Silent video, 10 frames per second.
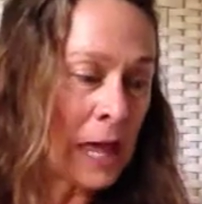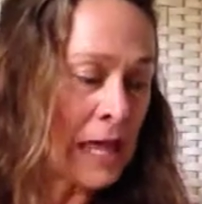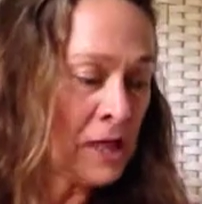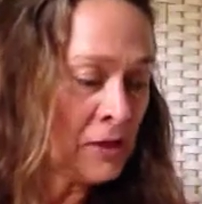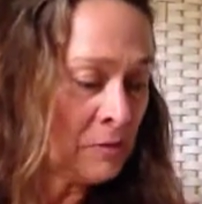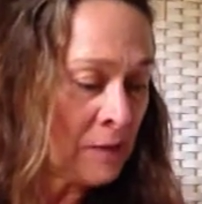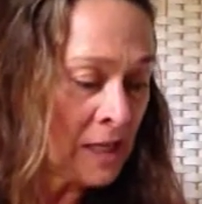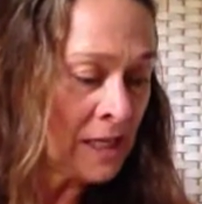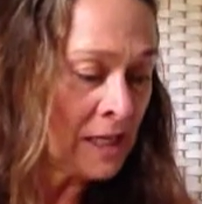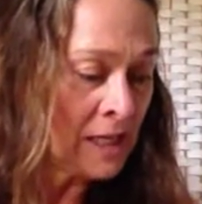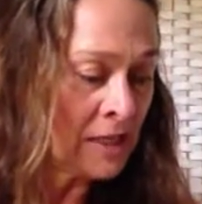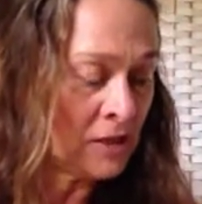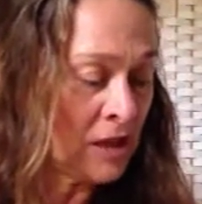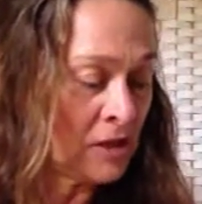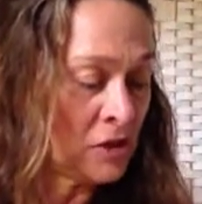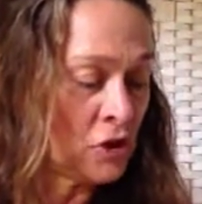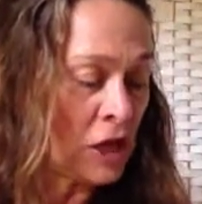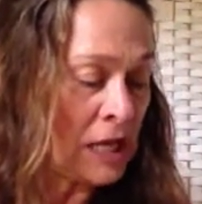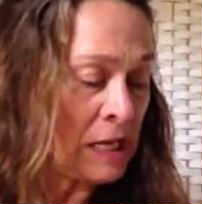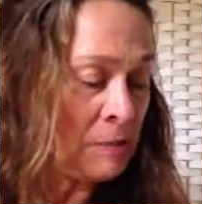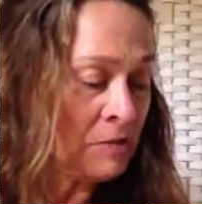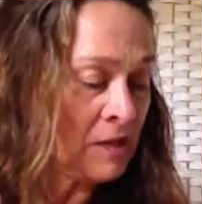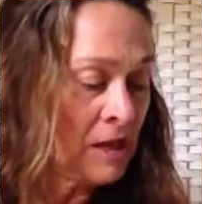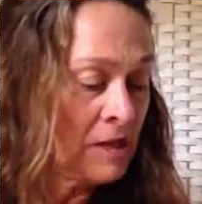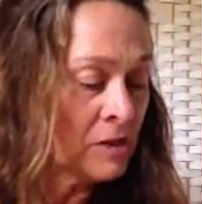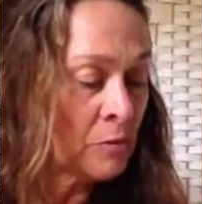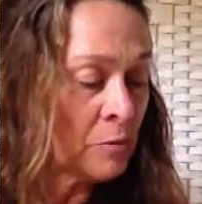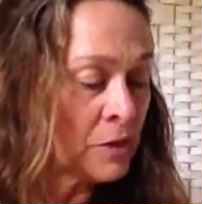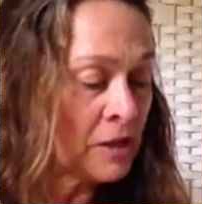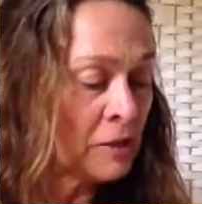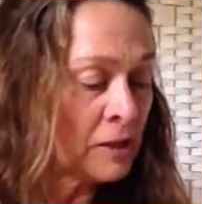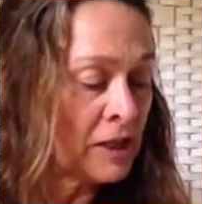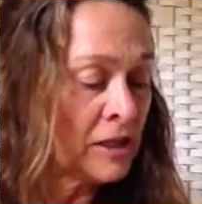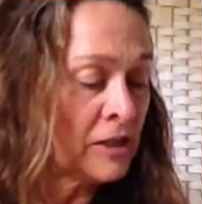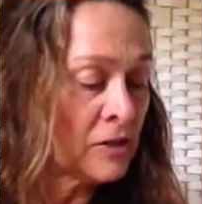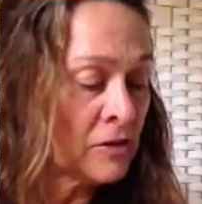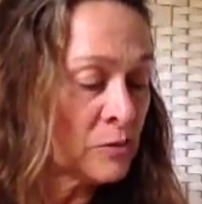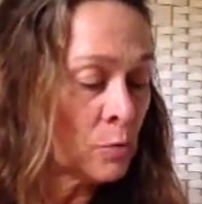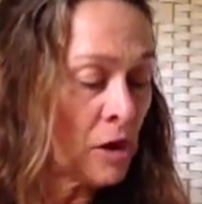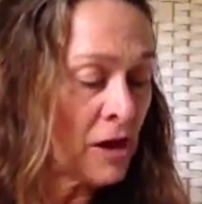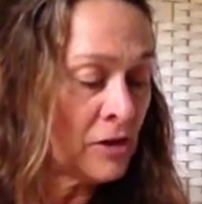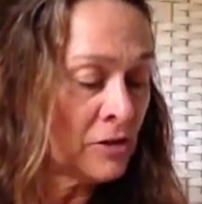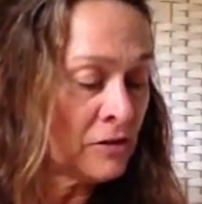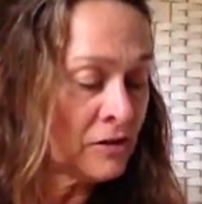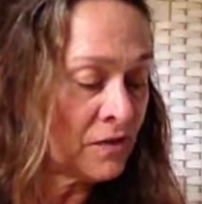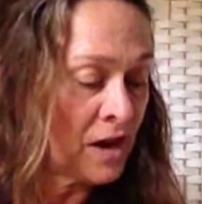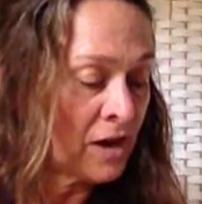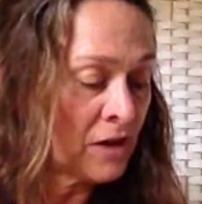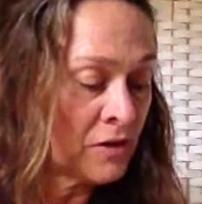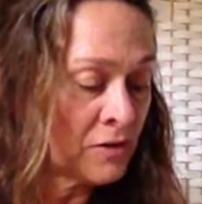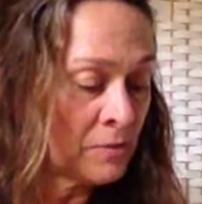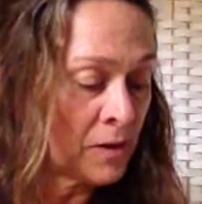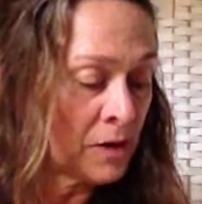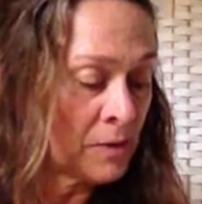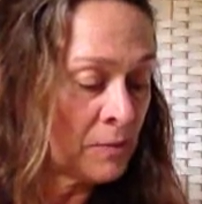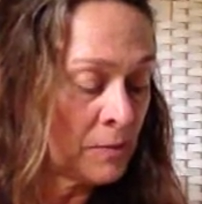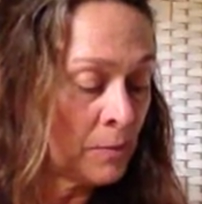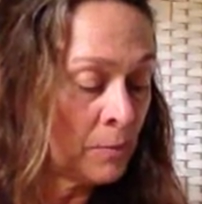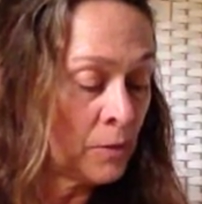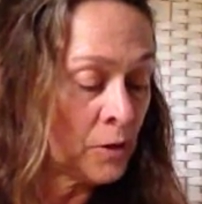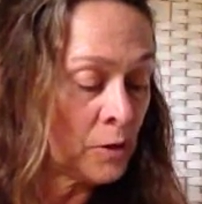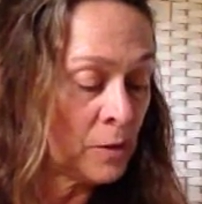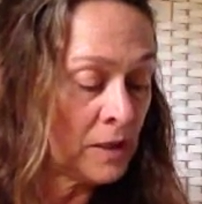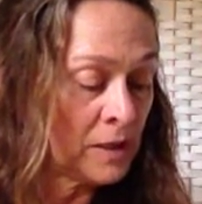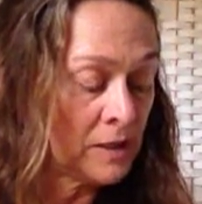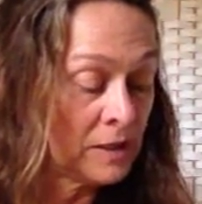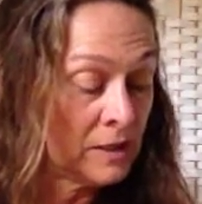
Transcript: alchemy and shapes. So we're going to look here. There's water, there's fire, mercury,